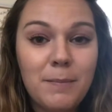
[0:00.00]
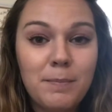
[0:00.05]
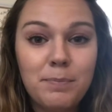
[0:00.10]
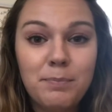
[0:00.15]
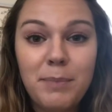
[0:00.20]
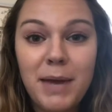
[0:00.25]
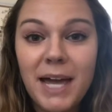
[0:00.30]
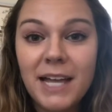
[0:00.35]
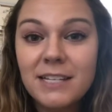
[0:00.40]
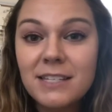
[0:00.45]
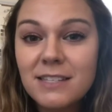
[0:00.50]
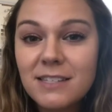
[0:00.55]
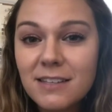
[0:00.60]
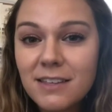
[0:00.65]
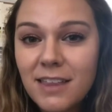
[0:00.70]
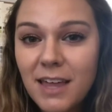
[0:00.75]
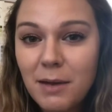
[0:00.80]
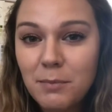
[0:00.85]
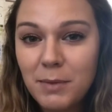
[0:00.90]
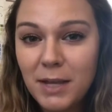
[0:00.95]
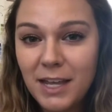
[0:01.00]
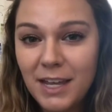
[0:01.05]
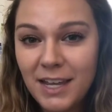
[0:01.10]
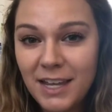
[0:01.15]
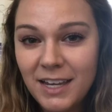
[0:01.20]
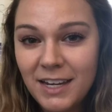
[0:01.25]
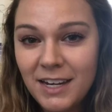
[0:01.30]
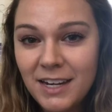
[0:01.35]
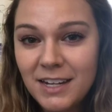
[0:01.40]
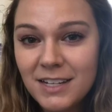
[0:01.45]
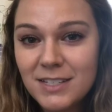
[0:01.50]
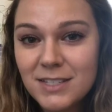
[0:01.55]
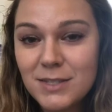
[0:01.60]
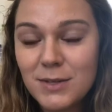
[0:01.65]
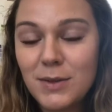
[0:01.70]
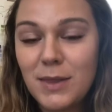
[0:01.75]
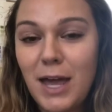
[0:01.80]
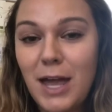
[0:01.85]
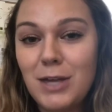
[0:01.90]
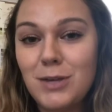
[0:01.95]
pencil them in
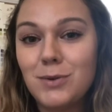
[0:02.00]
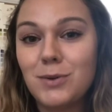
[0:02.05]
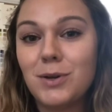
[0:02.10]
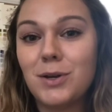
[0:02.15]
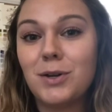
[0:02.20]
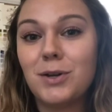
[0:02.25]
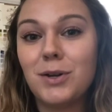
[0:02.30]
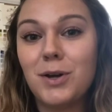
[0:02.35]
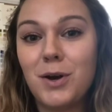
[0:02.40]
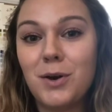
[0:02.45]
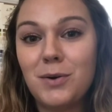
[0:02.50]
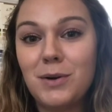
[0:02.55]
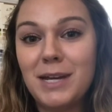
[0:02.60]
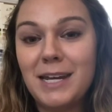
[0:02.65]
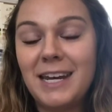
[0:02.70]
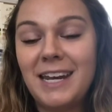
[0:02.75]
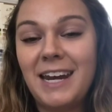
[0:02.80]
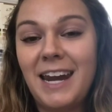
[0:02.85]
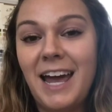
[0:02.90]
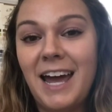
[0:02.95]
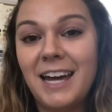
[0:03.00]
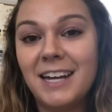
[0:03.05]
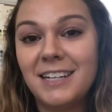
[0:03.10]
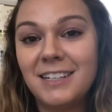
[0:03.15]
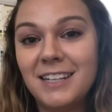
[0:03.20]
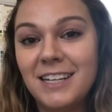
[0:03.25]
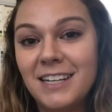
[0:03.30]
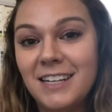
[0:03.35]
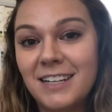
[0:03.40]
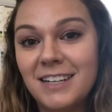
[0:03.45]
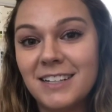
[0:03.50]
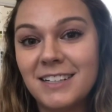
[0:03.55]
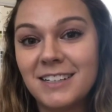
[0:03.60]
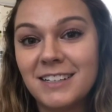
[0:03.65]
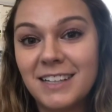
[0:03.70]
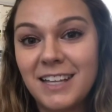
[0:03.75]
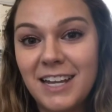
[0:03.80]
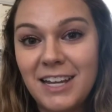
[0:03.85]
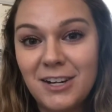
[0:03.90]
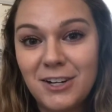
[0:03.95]
so that you can go in and add ink
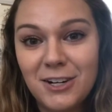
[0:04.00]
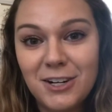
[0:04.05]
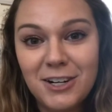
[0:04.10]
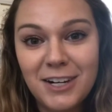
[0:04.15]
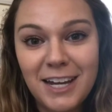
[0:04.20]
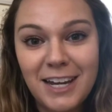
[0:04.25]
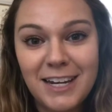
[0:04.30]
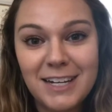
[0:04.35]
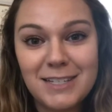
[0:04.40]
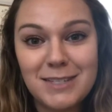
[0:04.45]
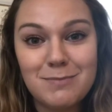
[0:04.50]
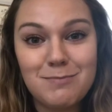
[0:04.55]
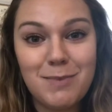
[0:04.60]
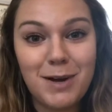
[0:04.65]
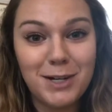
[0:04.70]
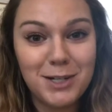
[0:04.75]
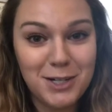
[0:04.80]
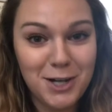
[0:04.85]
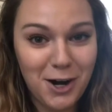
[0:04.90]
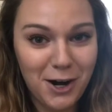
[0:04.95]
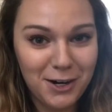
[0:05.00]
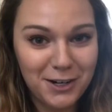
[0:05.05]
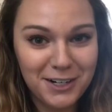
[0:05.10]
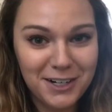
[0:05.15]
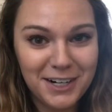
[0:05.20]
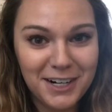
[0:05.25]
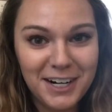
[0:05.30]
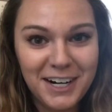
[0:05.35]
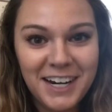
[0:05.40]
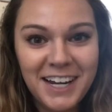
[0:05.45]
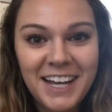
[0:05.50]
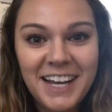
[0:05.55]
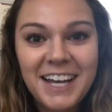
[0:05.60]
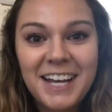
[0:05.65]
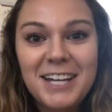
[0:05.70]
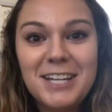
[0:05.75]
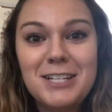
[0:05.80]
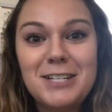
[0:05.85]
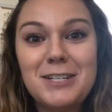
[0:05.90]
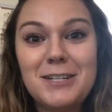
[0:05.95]
later, and it's much harder
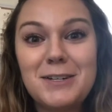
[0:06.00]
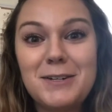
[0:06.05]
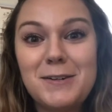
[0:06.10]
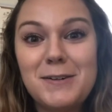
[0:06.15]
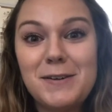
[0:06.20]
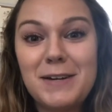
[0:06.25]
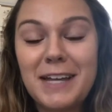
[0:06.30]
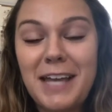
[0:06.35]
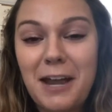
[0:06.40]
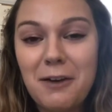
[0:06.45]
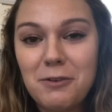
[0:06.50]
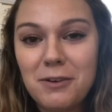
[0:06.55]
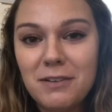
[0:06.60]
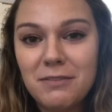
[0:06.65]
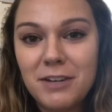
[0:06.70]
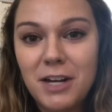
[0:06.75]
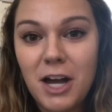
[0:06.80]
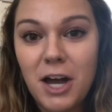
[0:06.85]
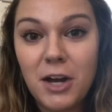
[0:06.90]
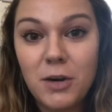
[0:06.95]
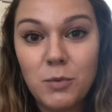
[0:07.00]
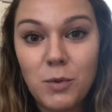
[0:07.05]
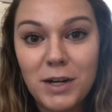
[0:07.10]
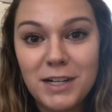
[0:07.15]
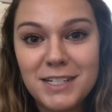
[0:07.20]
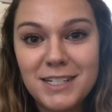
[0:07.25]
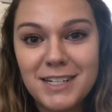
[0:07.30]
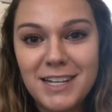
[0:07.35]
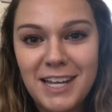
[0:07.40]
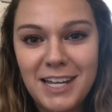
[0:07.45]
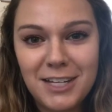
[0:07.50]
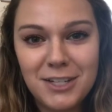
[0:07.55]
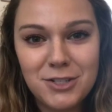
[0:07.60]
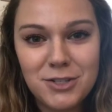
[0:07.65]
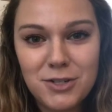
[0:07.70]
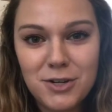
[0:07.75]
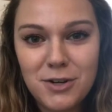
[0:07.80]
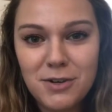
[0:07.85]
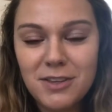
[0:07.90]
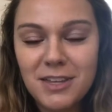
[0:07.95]
to get rid of an unwanted ink
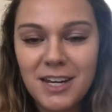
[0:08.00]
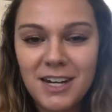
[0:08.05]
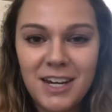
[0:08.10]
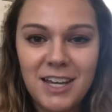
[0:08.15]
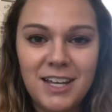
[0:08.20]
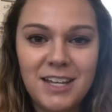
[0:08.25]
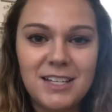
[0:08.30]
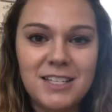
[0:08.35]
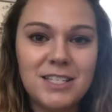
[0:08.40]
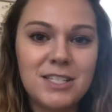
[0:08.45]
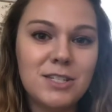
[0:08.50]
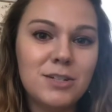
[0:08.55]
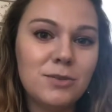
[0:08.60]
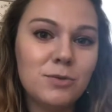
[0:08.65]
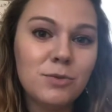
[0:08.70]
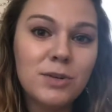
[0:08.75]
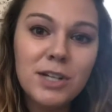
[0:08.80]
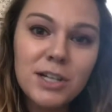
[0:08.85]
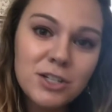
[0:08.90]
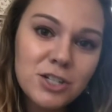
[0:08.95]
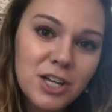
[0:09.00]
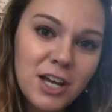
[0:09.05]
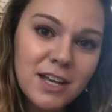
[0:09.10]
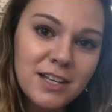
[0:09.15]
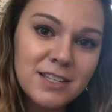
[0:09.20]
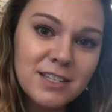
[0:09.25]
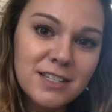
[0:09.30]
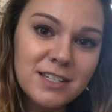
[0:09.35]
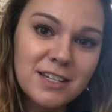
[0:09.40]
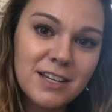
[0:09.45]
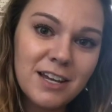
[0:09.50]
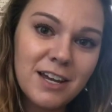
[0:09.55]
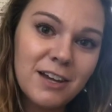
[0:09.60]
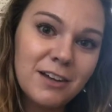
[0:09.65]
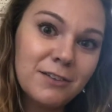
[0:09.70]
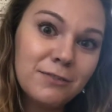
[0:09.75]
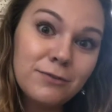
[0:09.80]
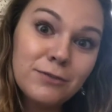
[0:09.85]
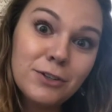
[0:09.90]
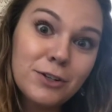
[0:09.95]
stroke than it is to readjust
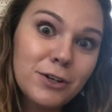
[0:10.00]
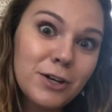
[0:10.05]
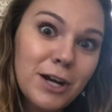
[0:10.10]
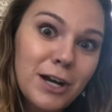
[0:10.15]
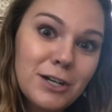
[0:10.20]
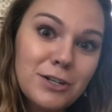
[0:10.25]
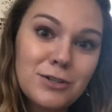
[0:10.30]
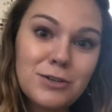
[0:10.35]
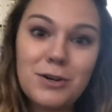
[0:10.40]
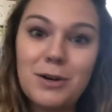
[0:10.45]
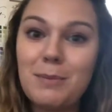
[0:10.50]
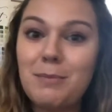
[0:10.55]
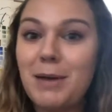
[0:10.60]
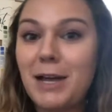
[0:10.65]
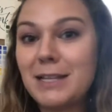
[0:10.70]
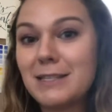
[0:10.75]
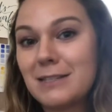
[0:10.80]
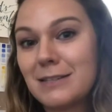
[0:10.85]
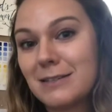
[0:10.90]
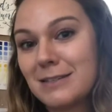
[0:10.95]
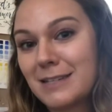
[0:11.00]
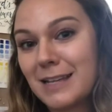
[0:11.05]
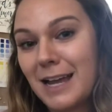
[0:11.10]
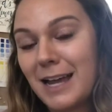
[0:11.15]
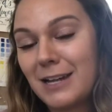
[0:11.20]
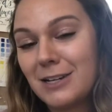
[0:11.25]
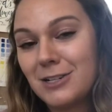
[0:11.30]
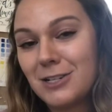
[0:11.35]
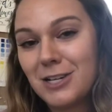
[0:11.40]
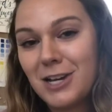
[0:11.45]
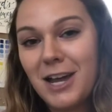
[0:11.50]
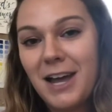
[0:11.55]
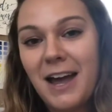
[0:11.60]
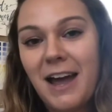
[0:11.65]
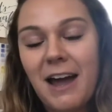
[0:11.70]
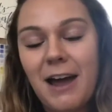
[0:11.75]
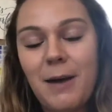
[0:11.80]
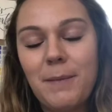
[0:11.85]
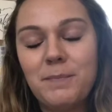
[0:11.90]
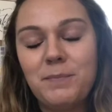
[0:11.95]
a flourish or a pencil sketch
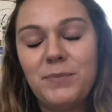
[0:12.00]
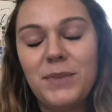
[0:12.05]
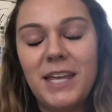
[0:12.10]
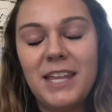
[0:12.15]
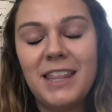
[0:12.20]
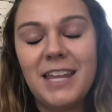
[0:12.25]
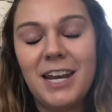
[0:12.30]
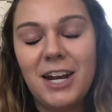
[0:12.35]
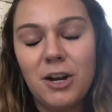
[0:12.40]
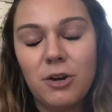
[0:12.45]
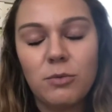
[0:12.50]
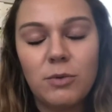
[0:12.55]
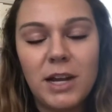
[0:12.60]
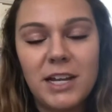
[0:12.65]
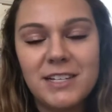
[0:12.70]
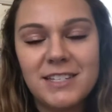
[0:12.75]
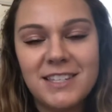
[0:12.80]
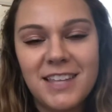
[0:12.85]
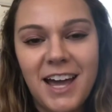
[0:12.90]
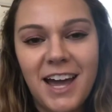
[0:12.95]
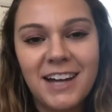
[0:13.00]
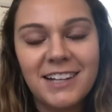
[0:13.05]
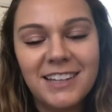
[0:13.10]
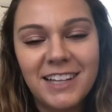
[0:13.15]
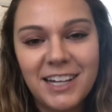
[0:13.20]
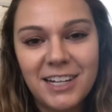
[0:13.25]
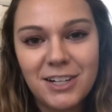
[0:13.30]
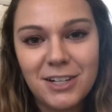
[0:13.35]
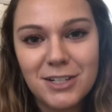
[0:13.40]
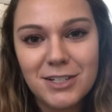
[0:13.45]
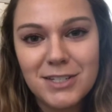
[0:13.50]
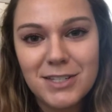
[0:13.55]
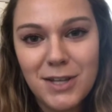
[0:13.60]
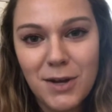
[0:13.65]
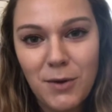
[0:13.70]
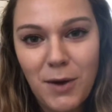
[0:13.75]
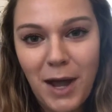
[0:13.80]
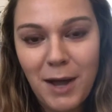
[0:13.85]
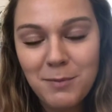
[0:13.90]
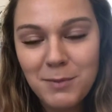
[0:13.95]
and then erase that later.
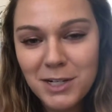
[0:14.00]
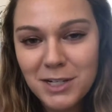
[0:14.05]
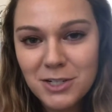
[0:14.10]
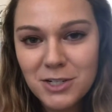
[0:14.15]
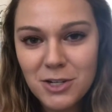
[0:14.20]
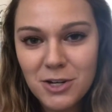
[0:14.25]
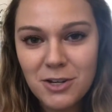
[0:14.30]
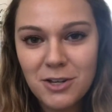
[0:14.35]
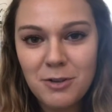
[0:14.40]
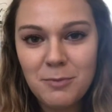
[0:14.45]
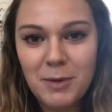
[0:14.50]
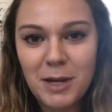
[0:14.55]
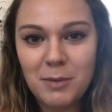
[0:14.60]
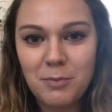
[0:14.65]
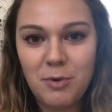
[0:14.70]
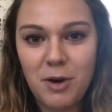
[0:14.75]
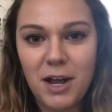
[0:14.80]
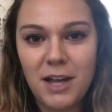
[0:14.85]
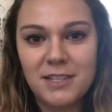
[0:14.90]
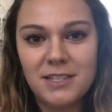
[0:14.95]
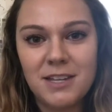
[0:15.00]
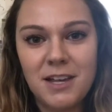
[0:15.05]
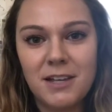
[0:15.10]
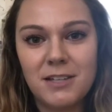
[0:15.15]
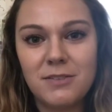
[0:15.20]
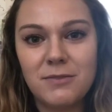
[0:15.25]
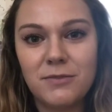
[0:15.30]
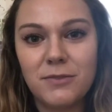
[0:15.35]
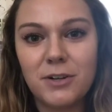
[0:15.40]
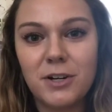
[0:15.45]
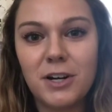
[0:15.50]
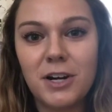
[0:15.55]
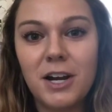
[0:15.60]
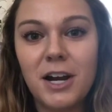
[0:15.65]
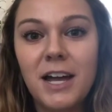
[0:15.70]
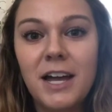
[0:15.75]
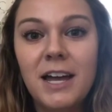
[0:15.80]
So I'm going to show you my process for